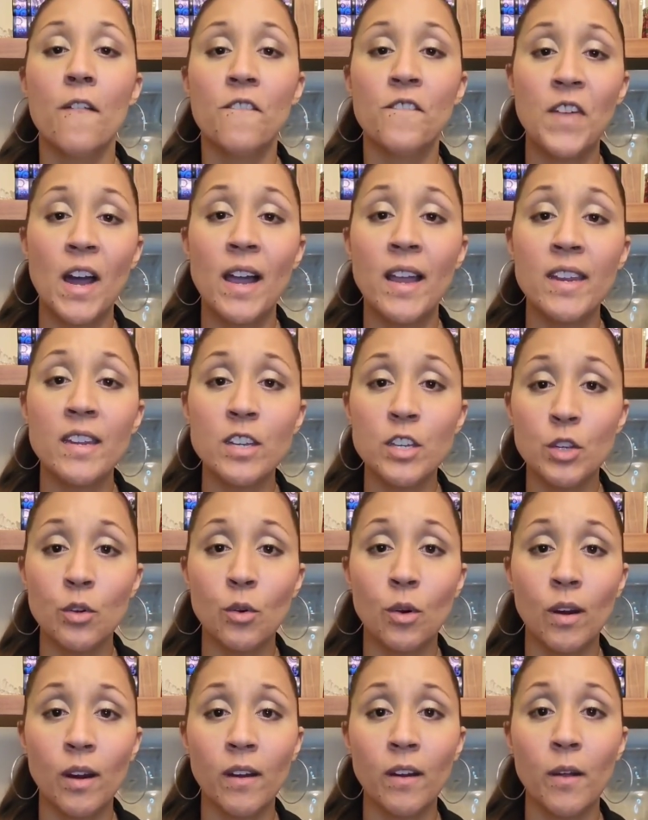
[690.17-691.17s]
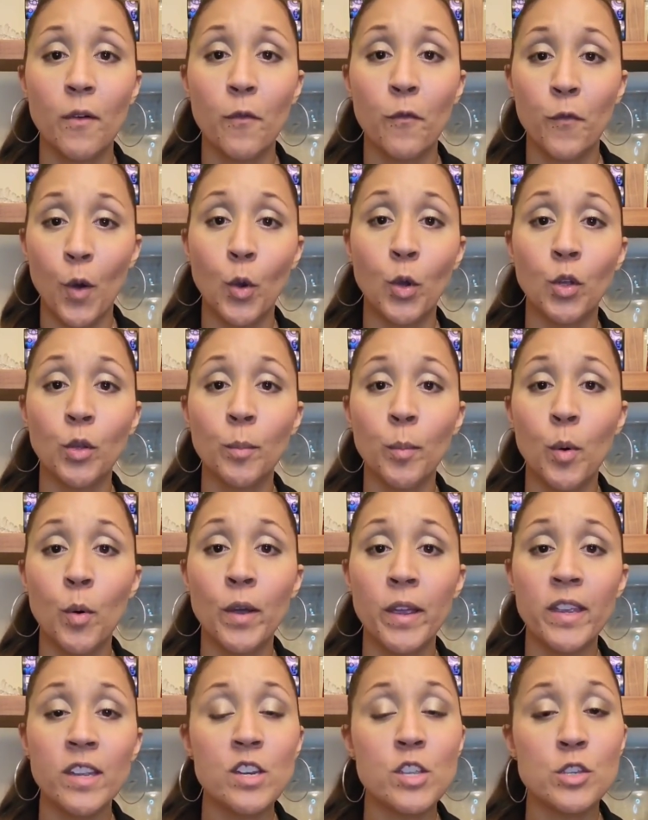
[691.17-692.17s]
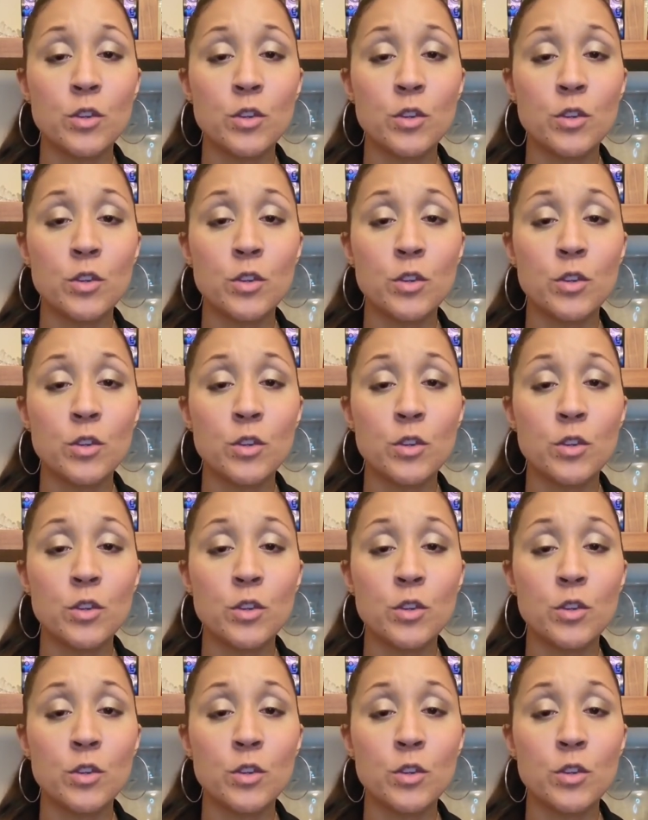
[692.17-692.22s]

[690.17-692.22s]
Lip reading: Find your focal point,